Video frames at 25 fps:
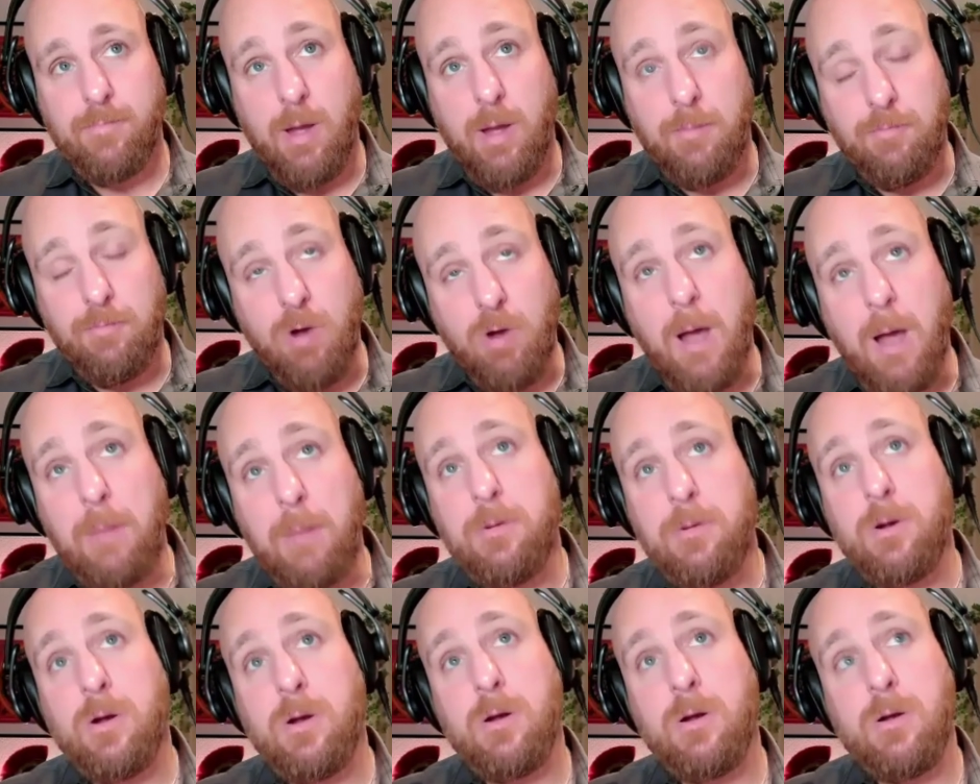
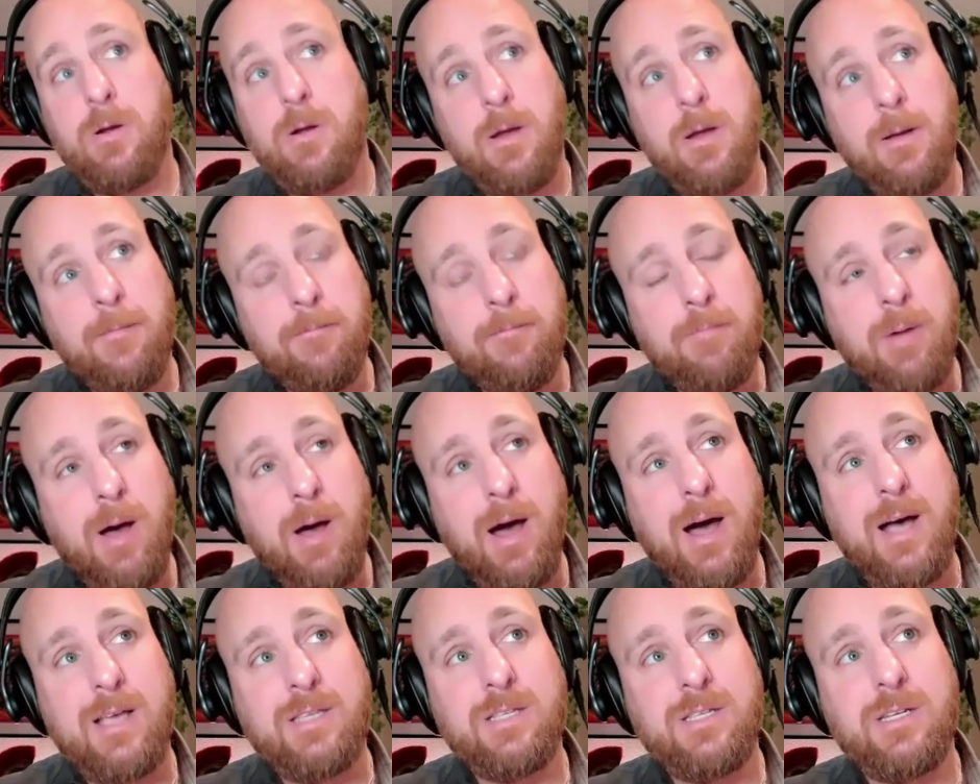proper,
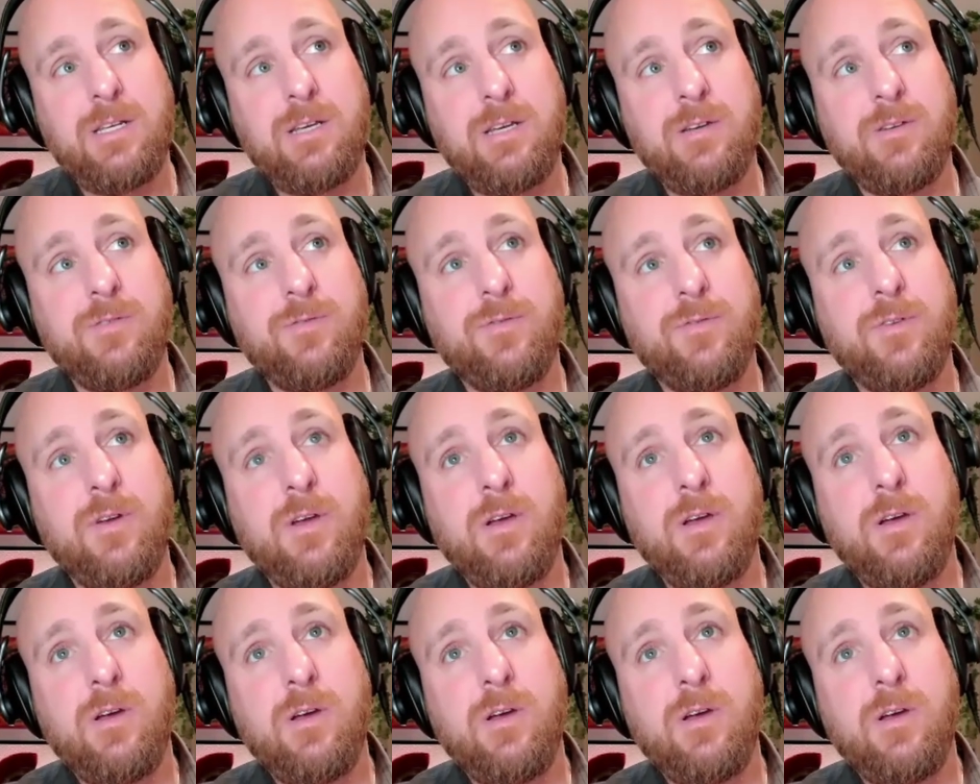positive